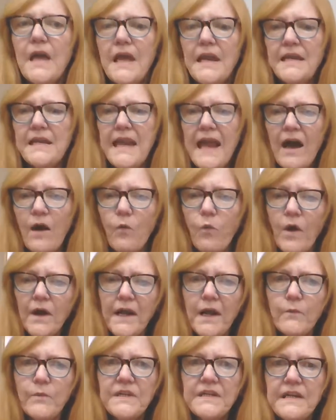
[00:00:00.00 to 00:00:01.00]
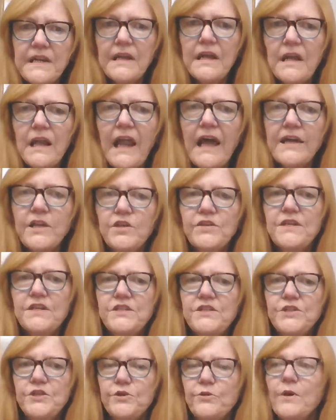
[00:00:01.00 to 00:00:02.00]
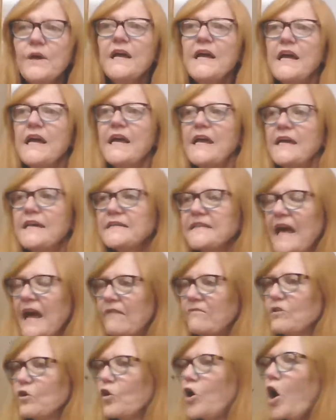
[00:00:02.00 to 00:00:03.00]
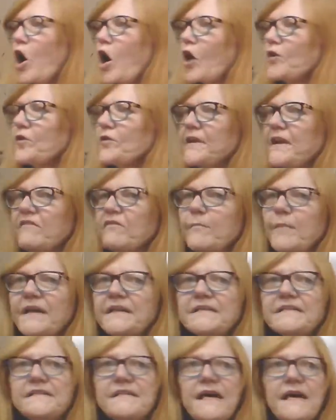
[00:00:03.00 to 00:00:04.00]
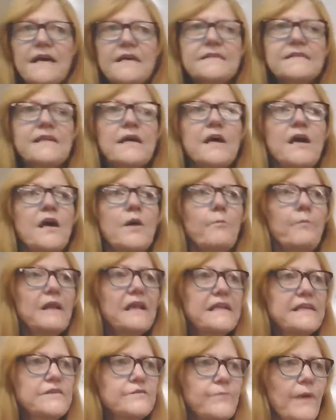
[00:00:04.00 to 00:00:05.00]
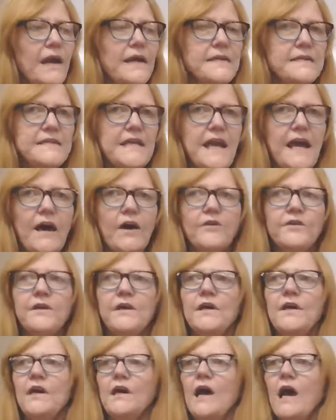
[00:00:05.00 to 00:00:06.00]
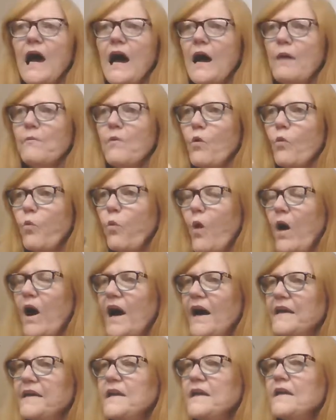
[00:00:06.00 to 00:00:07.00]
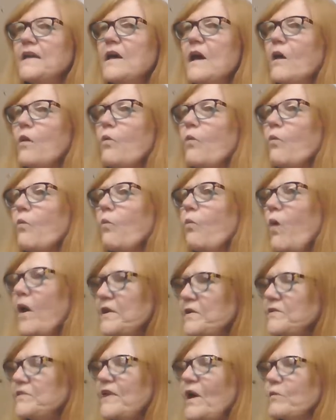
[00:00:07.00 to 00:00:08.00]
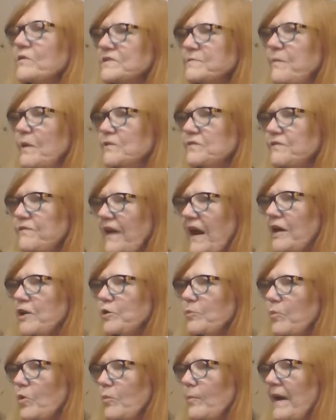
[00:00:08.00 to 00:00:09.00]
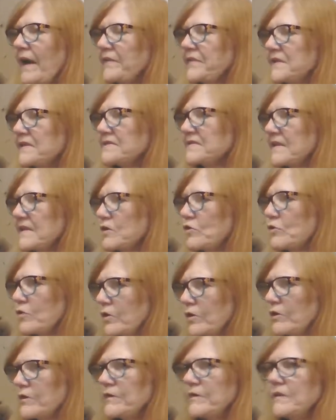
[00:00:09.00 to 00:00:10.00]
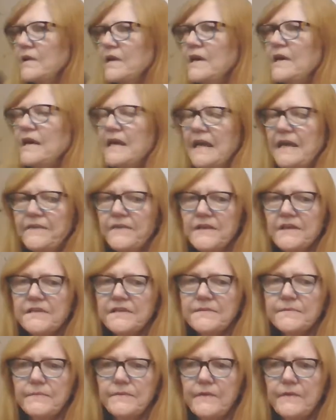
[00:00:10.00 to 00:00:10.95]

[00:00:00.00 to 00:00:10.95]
Now, what I would like you to do is I have a little card on everybody's desk. Please write down, one, what you thought was most valuable about this that you learned in this